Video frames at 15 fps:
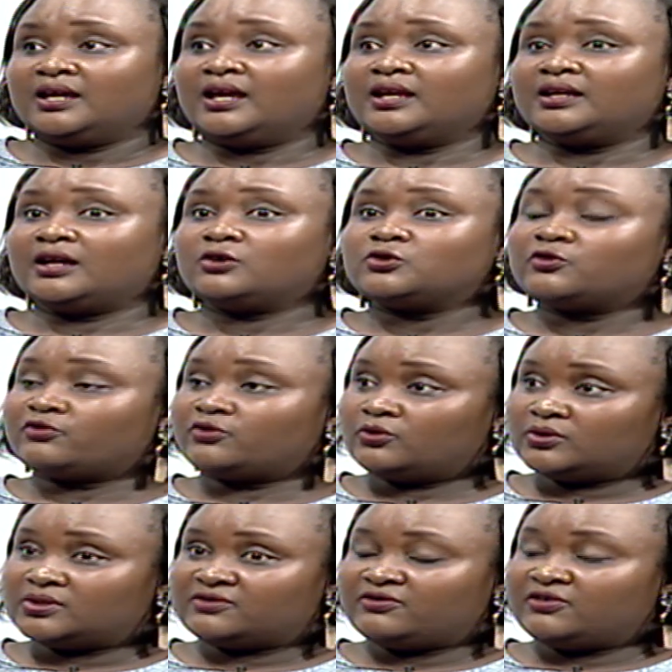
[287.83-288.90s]
And out of
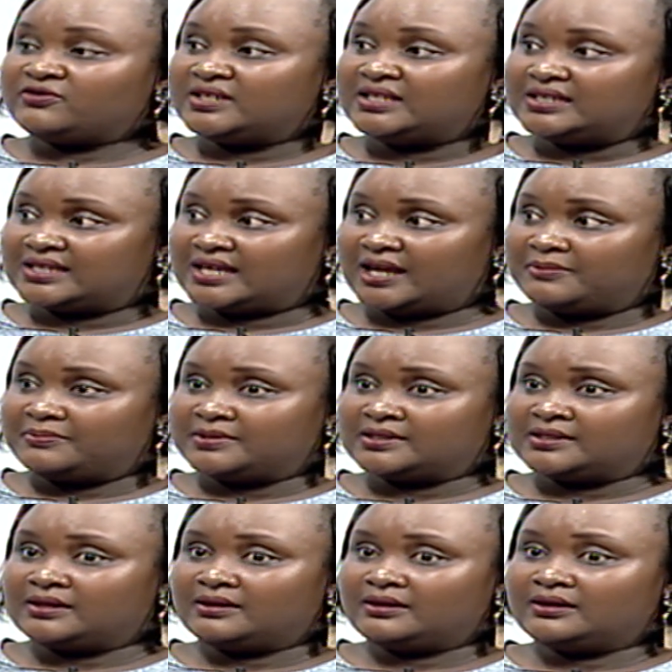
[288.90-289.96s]
those fifteen
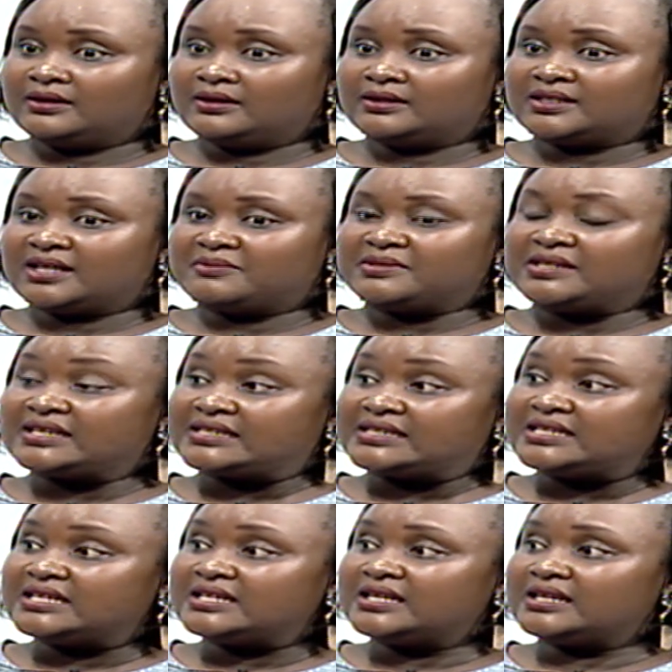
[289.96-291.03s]
types, uh, type
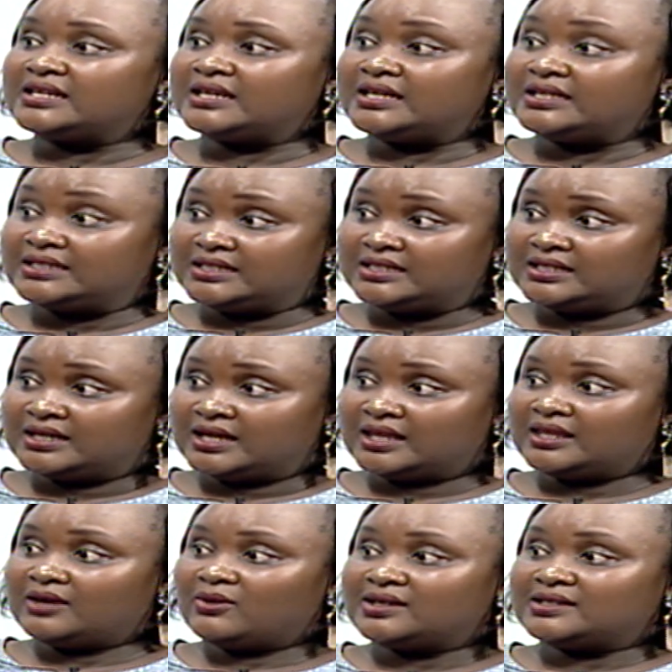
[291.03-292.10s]
sixteen and eighteen
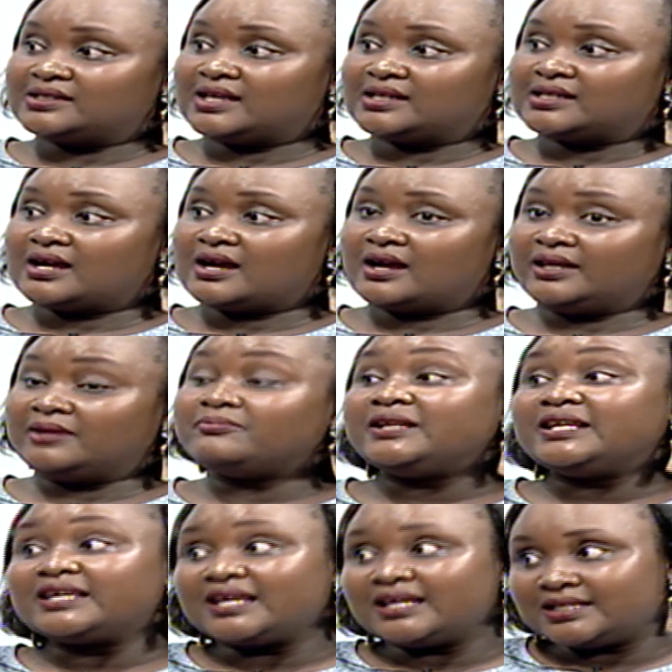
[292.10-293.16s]
are the ones that are
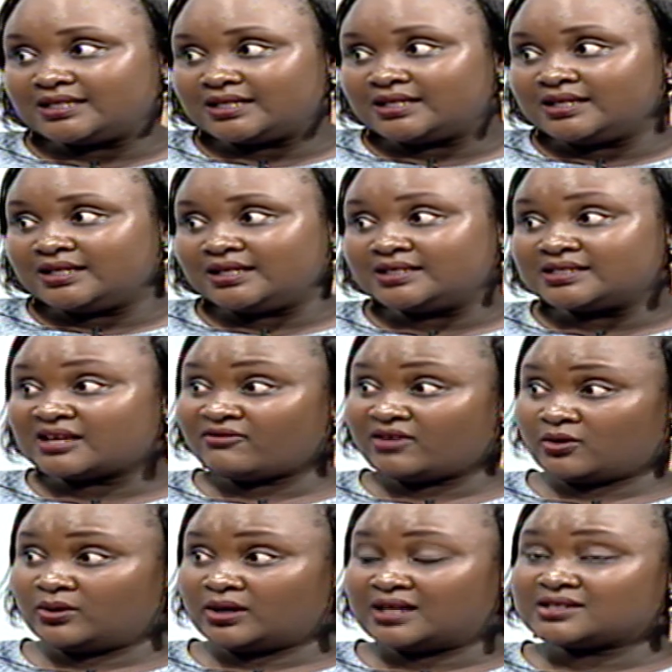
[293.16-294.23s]
implicated in
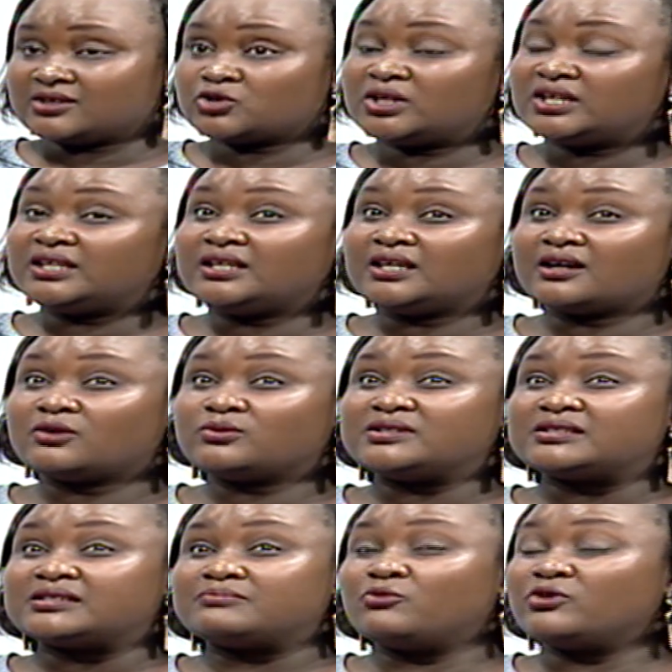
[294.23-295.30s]
cervical cancer. Actually, around
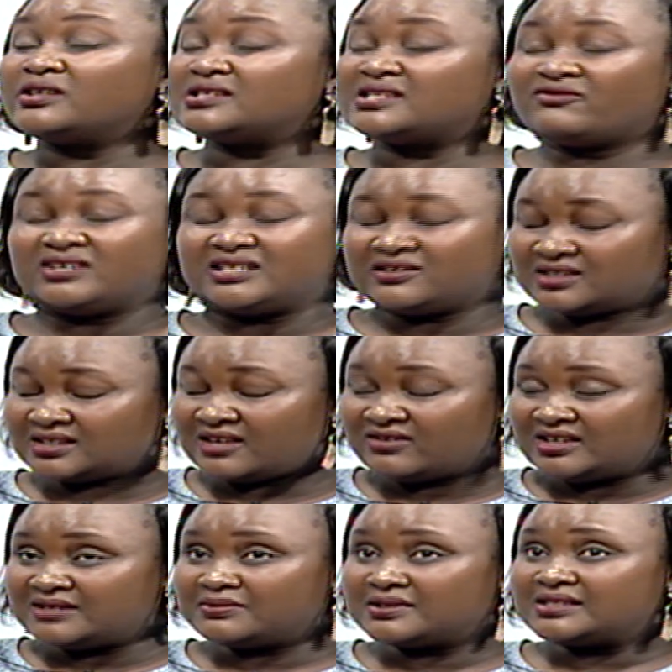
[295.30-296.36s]
more than
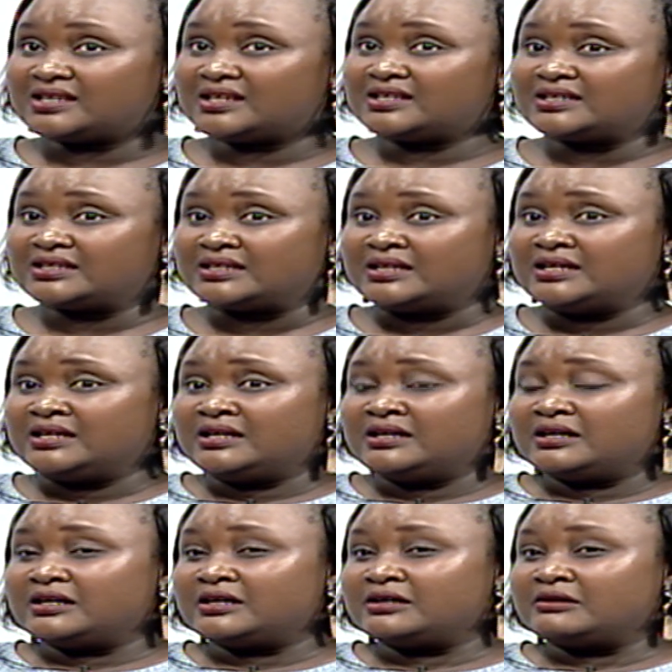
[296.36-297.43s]
seventy percent
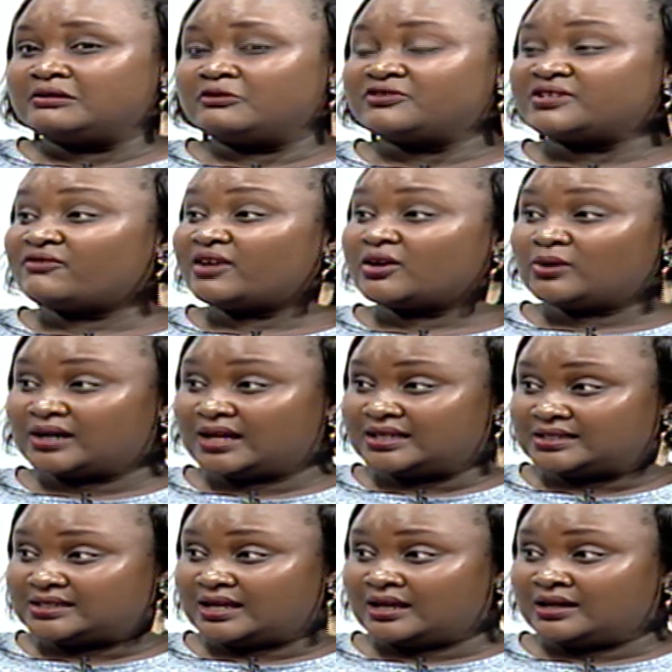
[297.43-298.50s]
uh, of cervical
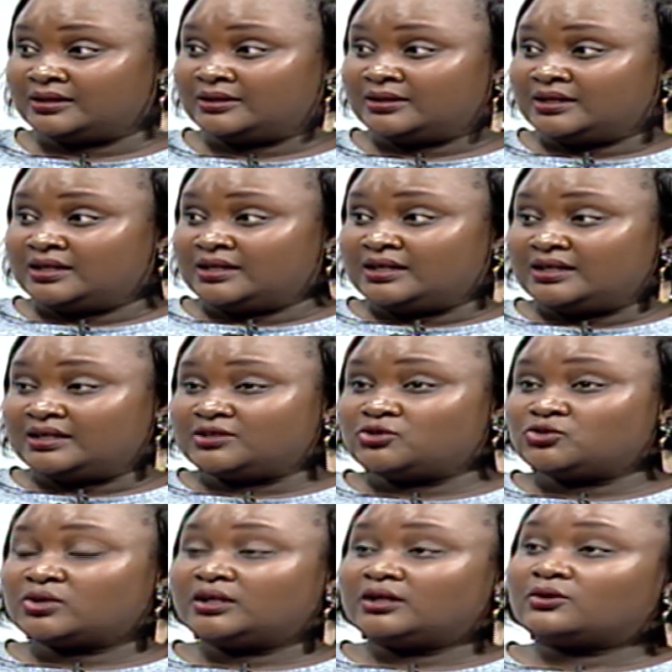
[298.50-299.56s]
cancer mm-hmm. is
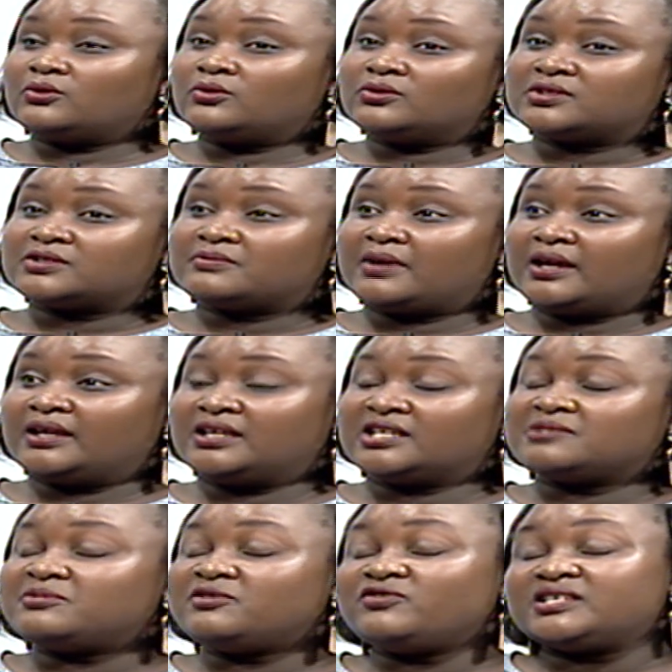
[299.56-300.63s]
usually caused by
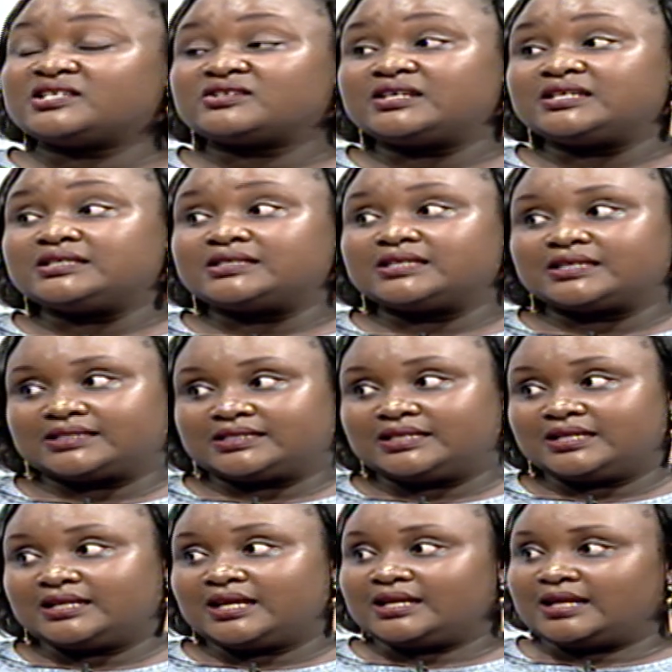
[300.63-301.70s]
H P V strains
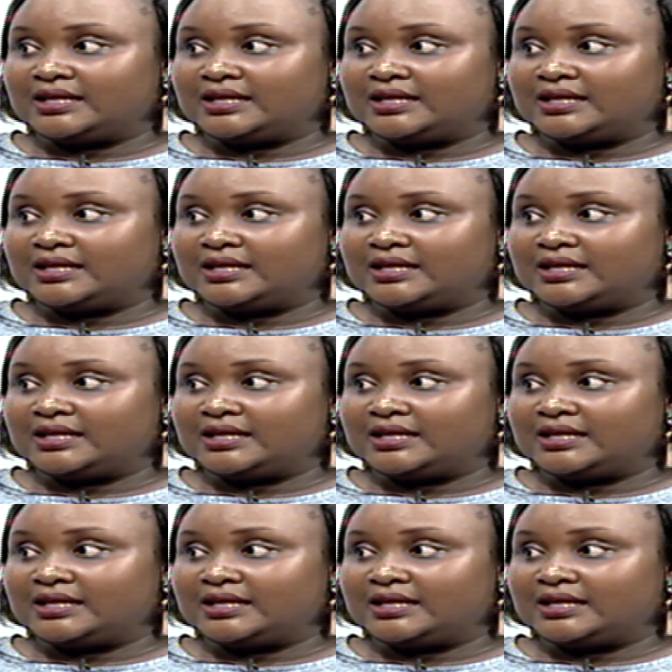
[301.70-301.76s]
sixteen and